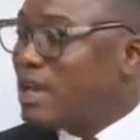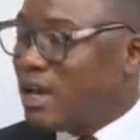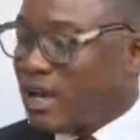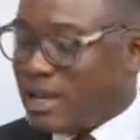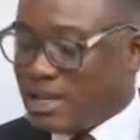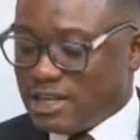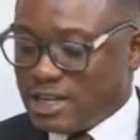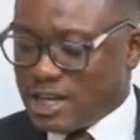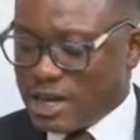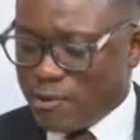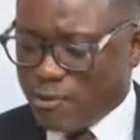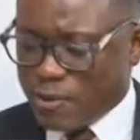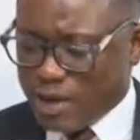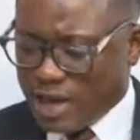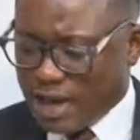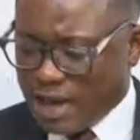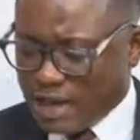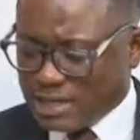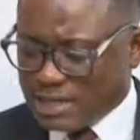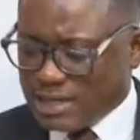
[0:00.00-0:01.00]
and we
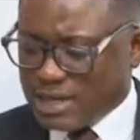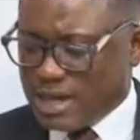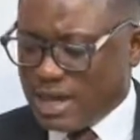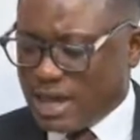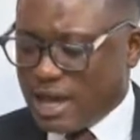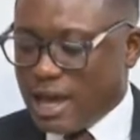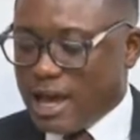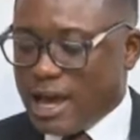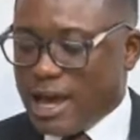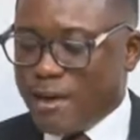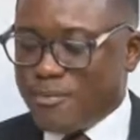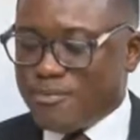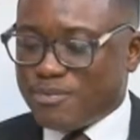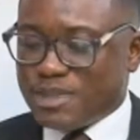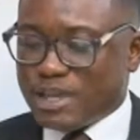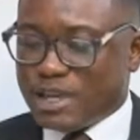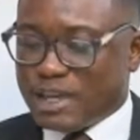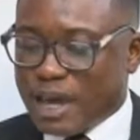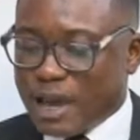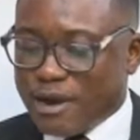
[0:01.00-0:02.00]
had
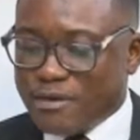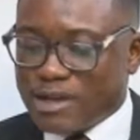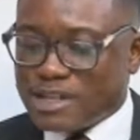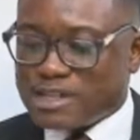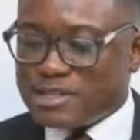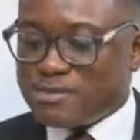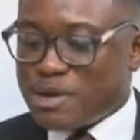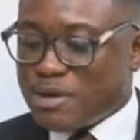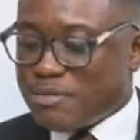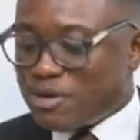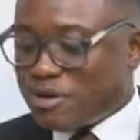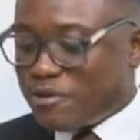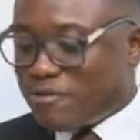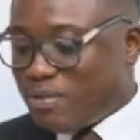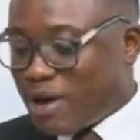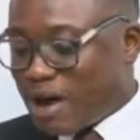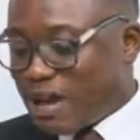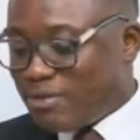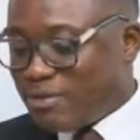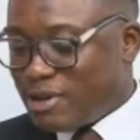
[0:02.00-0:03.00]
the current Member of
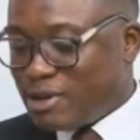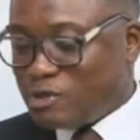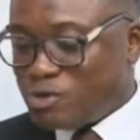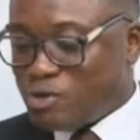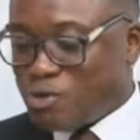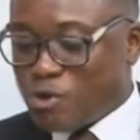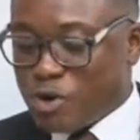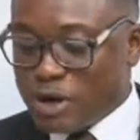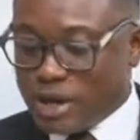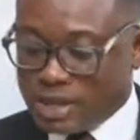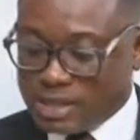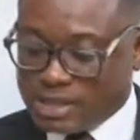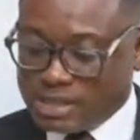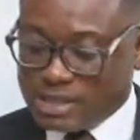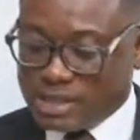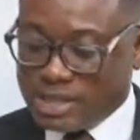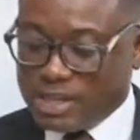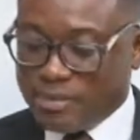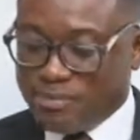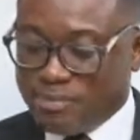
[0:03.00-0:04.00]
Parliament, who
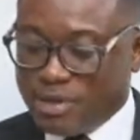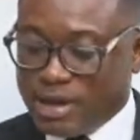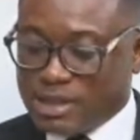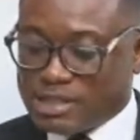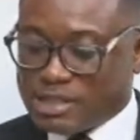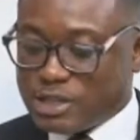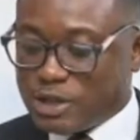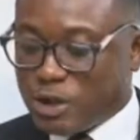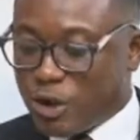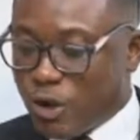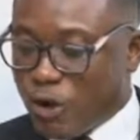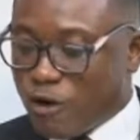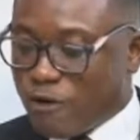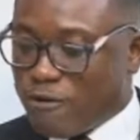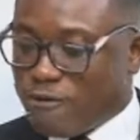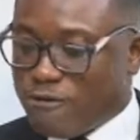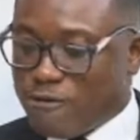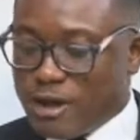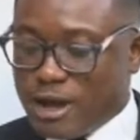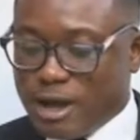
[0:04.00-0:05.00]
is in the person
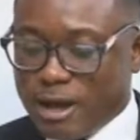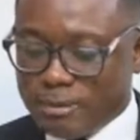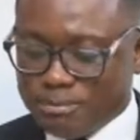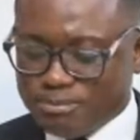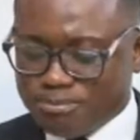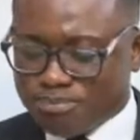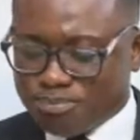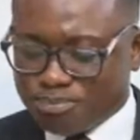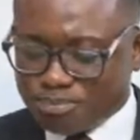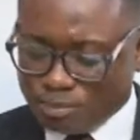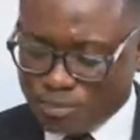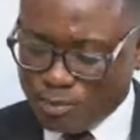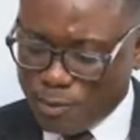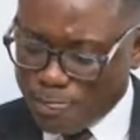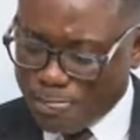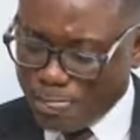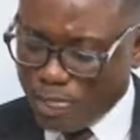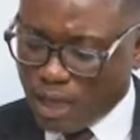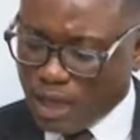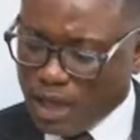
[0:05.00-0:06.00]
of
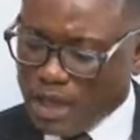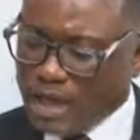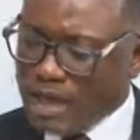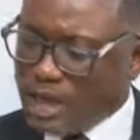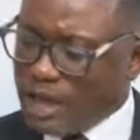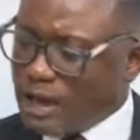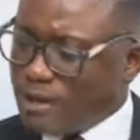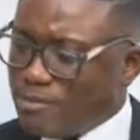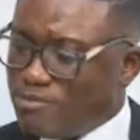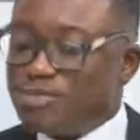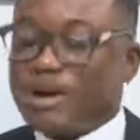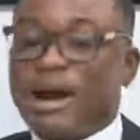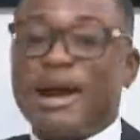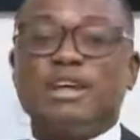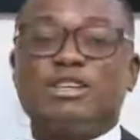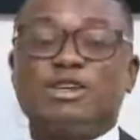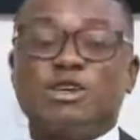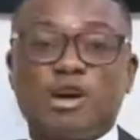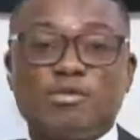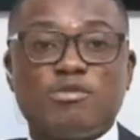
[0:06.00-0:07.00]
Honorable
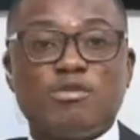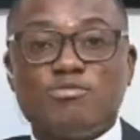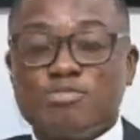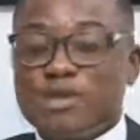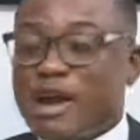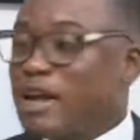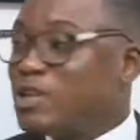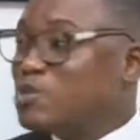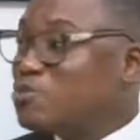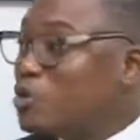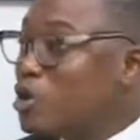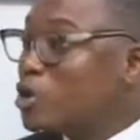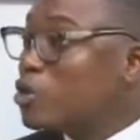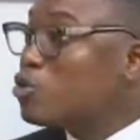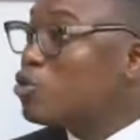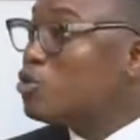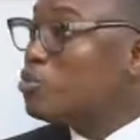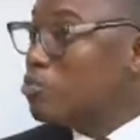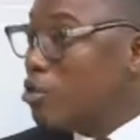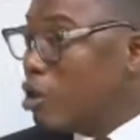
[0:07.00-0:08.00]
Bright
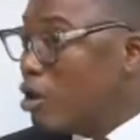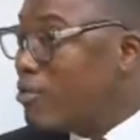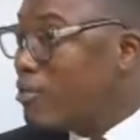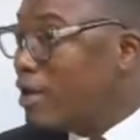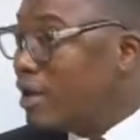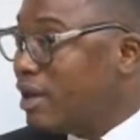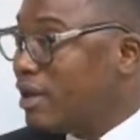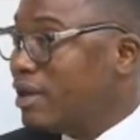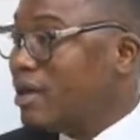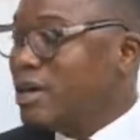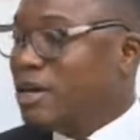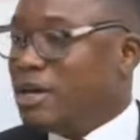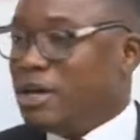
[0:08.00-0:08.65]
Rekun Brobe,